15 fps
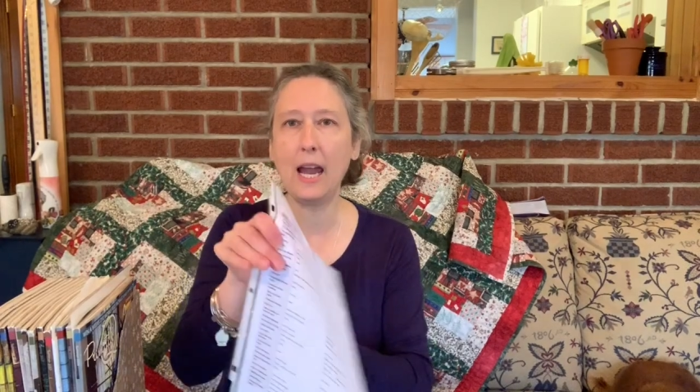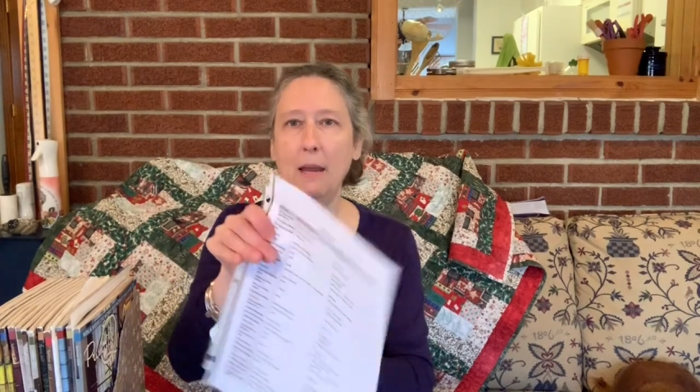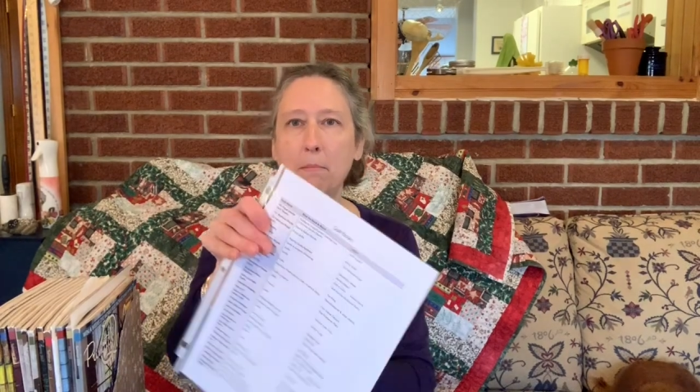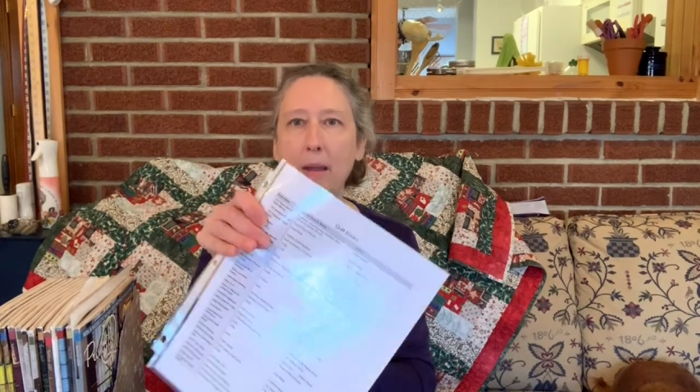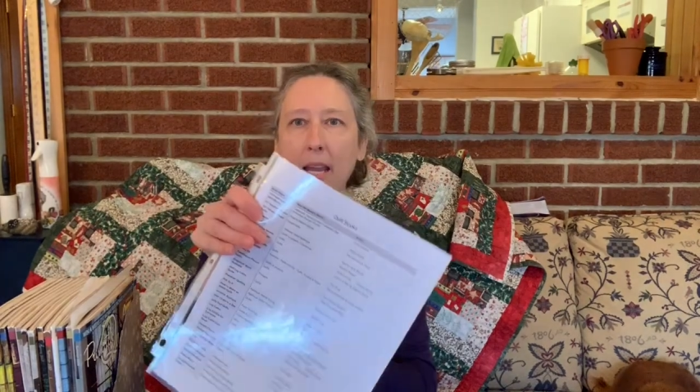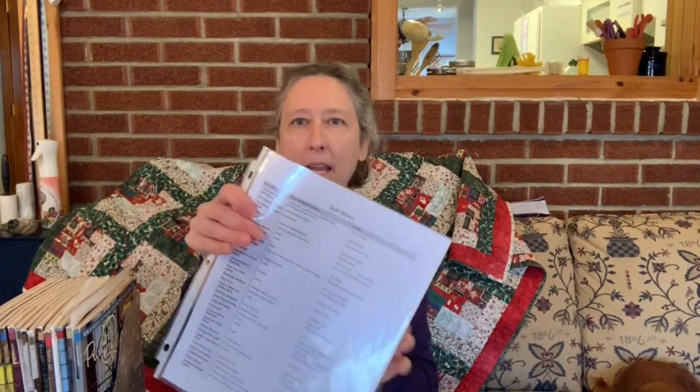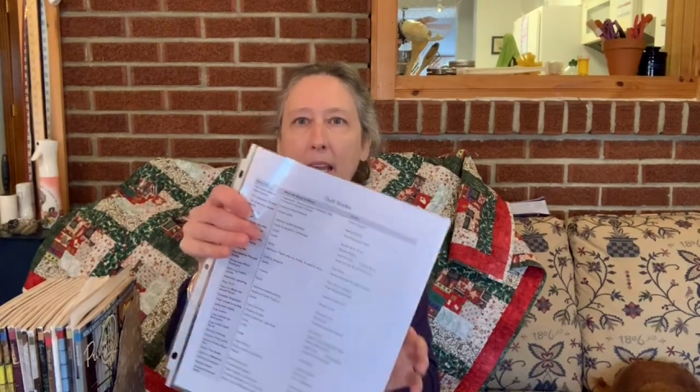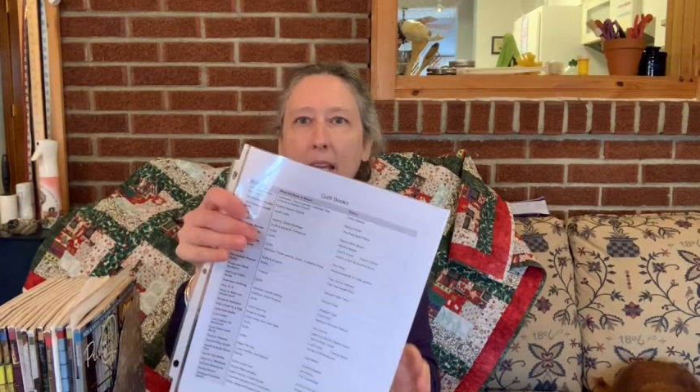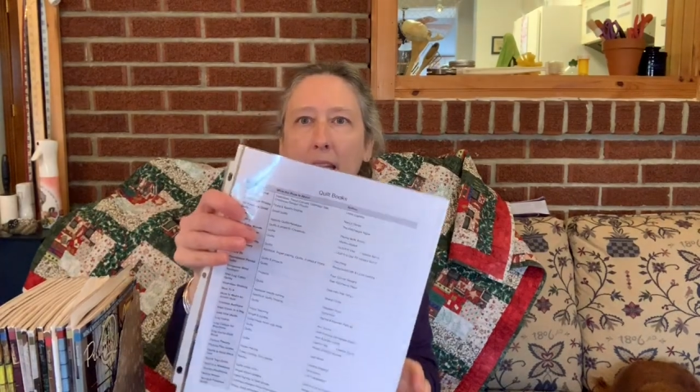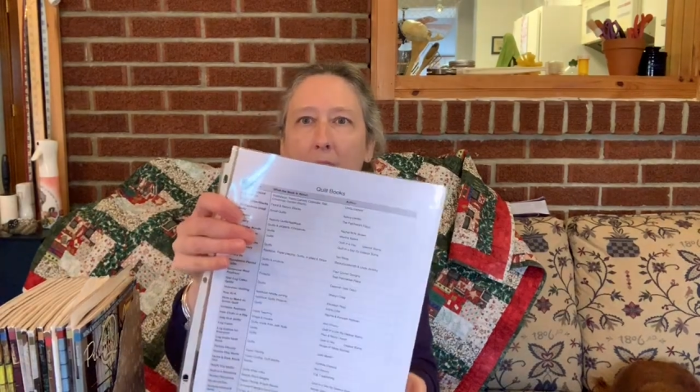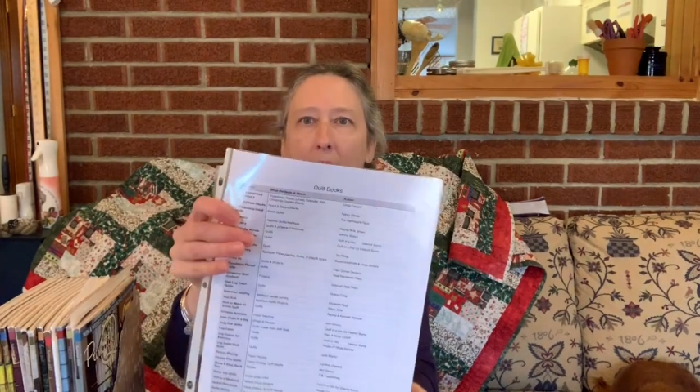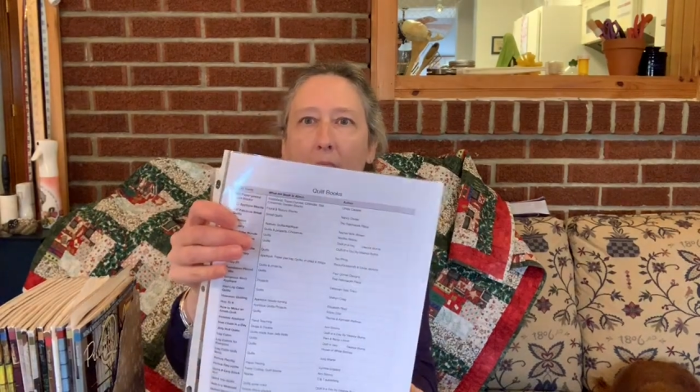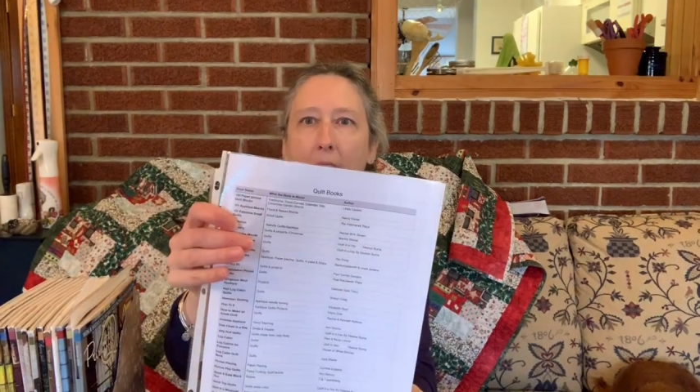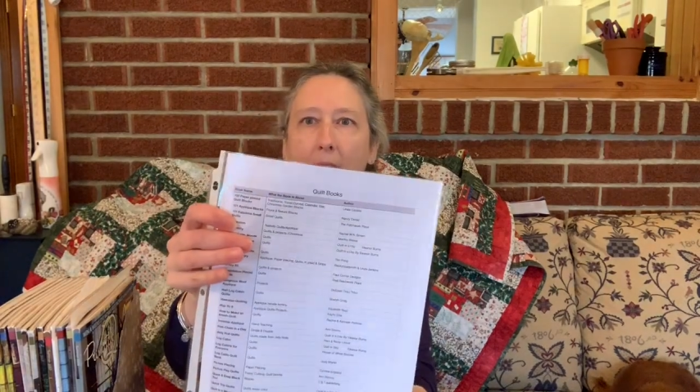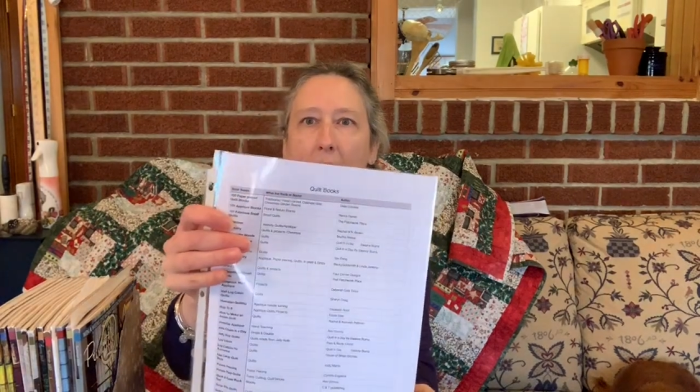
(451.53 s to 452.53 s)
I made
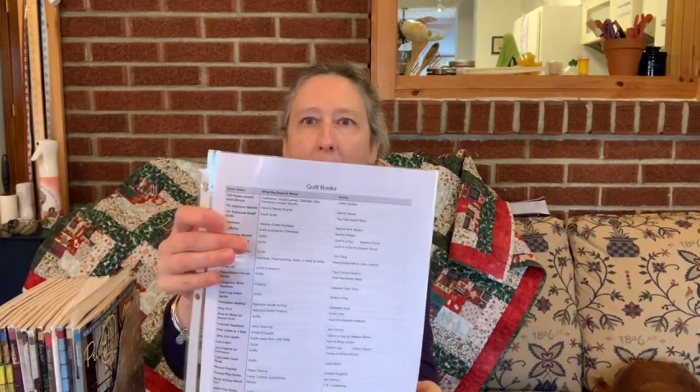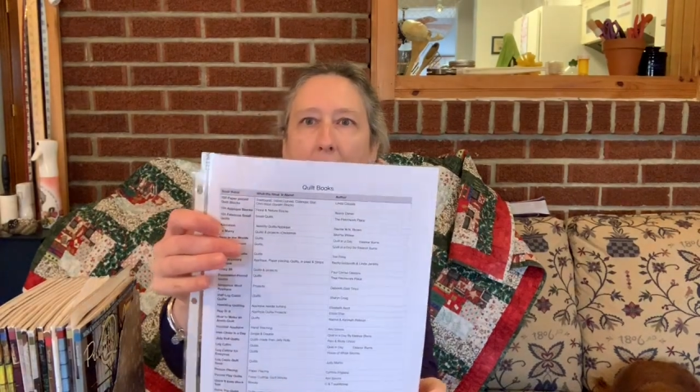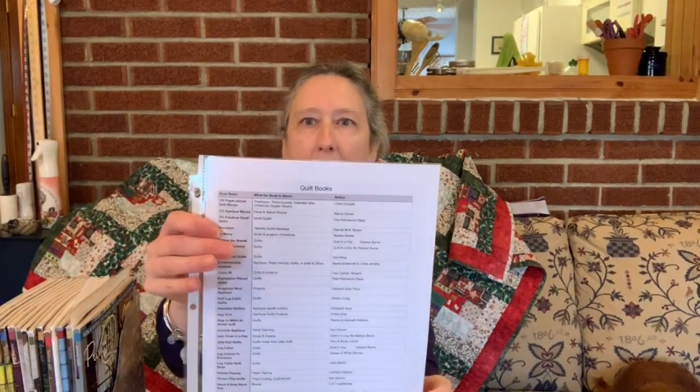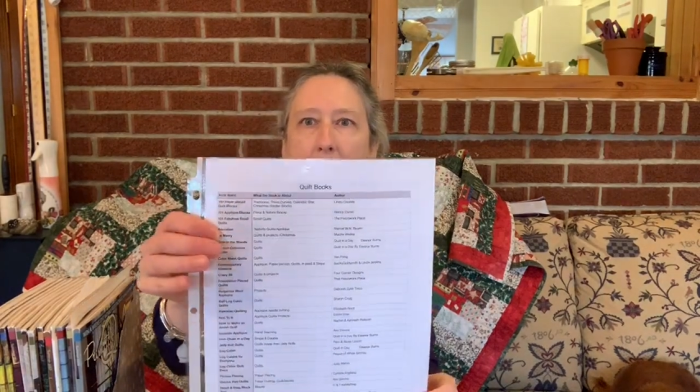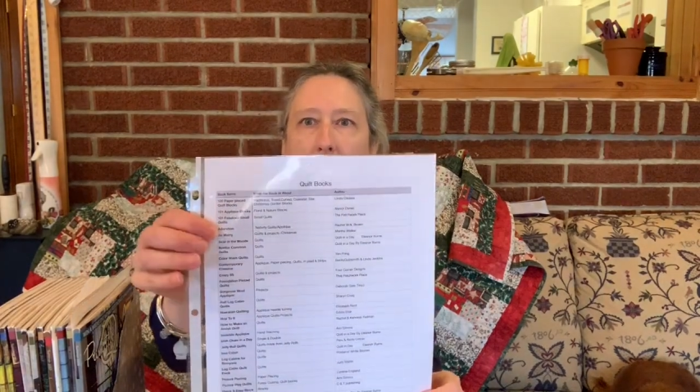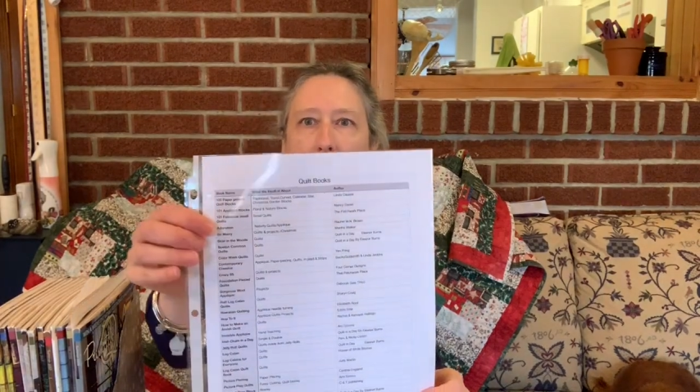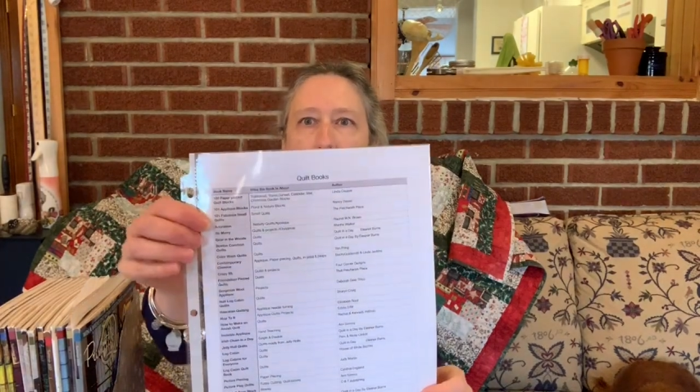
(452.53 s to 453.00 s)
a